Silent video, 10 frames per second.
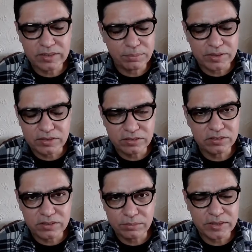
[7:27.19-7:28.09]
but this is
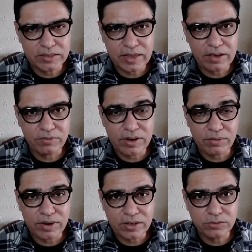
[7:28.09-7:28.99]
something they have
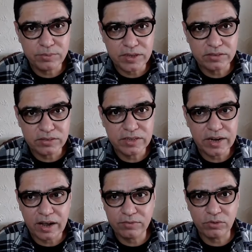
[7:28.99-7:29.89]
never experienced in their
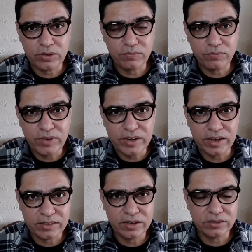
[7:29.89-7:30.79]
life, or they feel
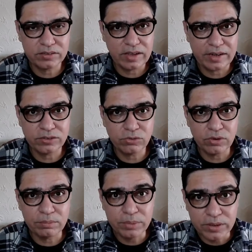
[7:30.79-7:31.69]
like their head is going to
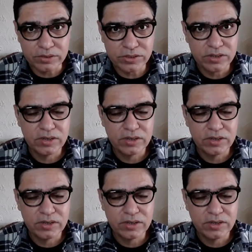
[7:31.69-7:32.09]
burst,